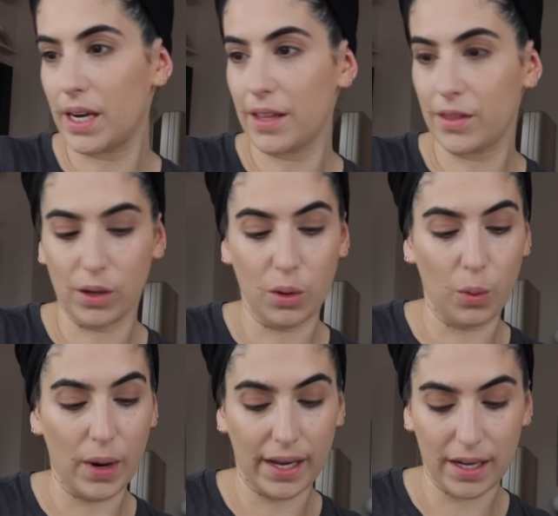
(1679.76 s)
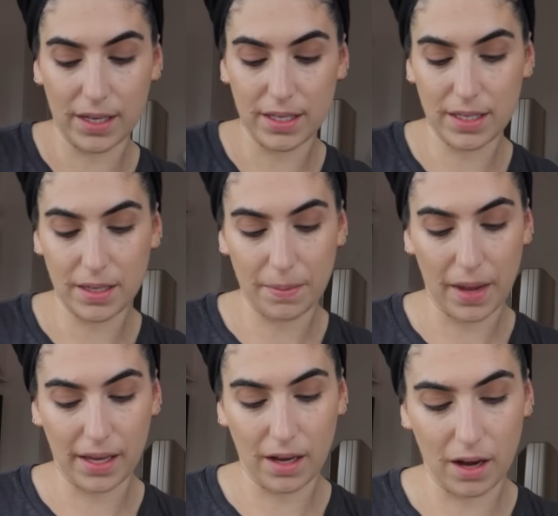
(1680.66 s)
like the quickest
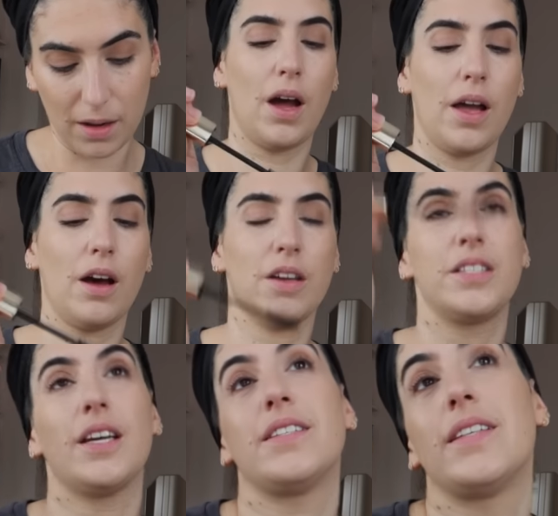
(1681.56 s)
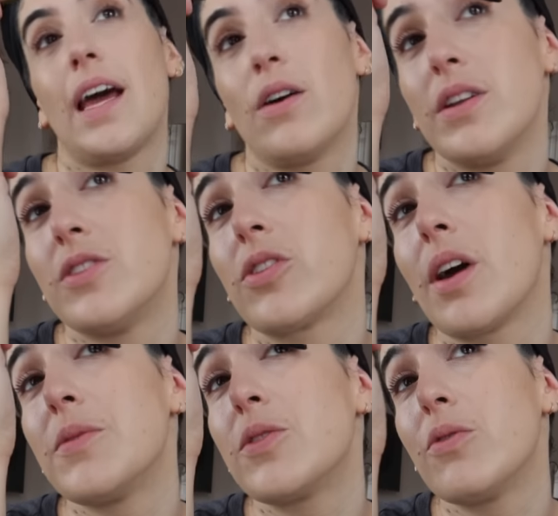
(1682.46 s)
makeup i asked yesterday on
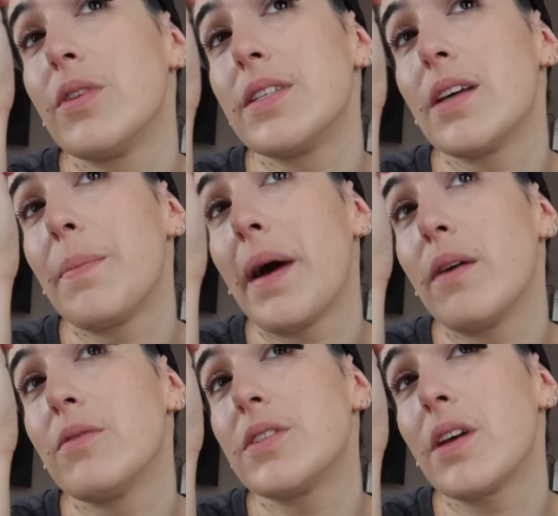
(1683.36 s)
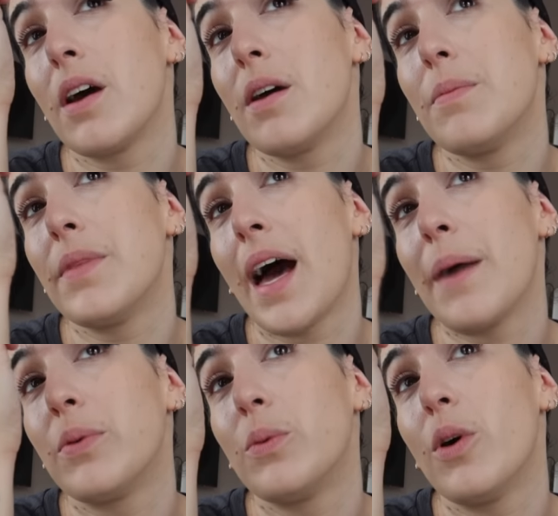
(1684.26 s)
instagram stories about um, the
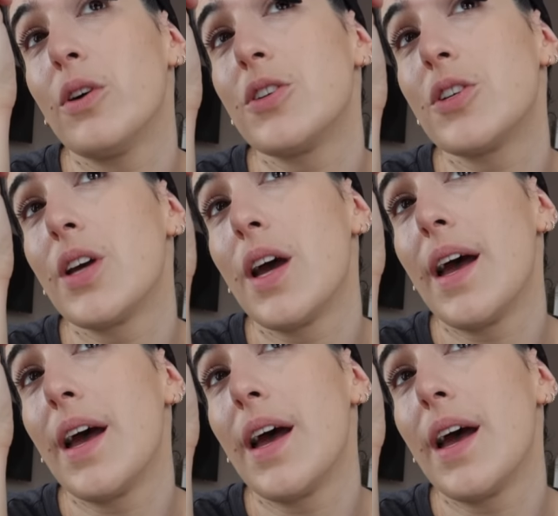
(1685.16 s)
apple watch